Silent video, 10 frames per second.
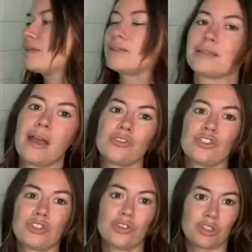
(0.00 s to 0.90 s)
it's not
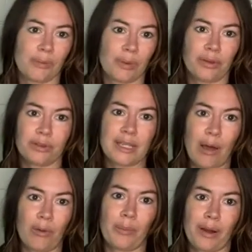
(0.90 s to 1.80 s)
just your typical
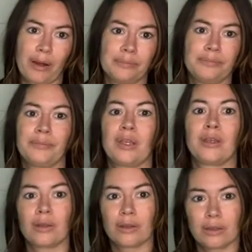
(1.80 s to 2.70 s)
towel bar.
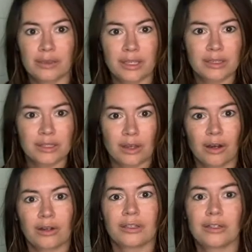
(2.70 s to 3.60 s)
These
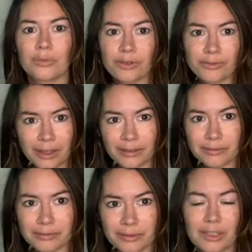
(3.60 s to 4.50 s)
are a little more
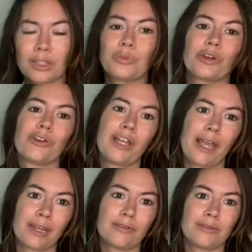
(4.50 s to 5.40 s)
fun, a little more
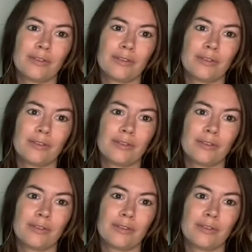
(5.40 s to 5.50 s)
creative.